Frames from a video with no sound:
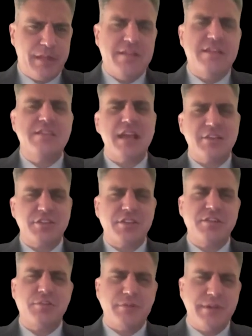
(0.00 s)
and this
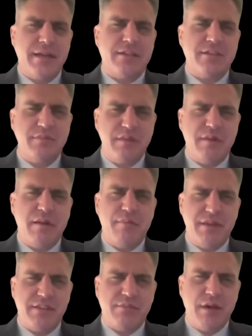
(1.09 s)
actually turned out to be my
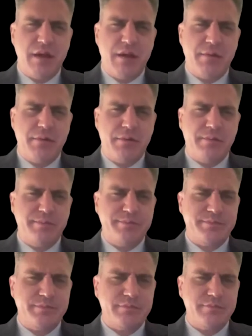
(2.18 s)
best model,
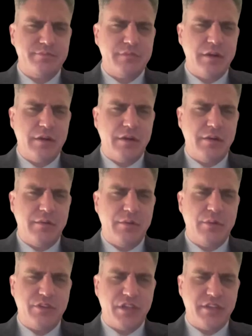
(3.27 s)

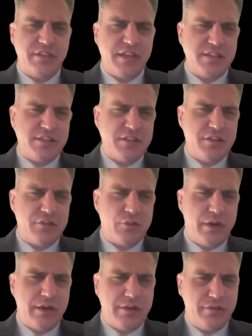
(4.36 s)
which I tested
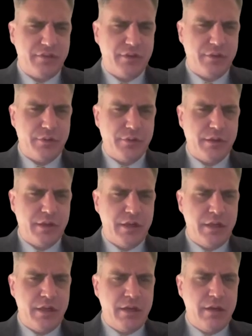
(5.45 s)
quite a few.
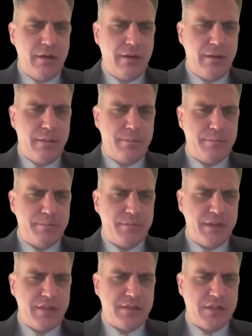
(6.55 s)

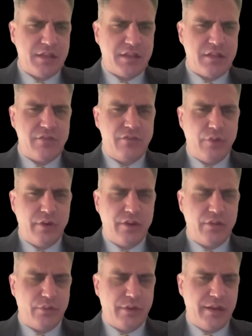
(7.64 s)
It selected
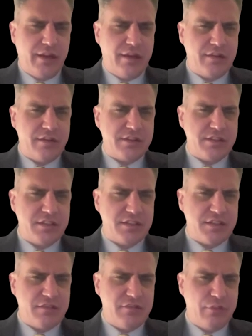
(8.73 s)
43 out of the
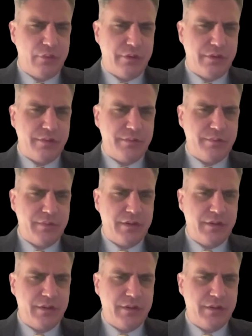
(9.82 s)
64.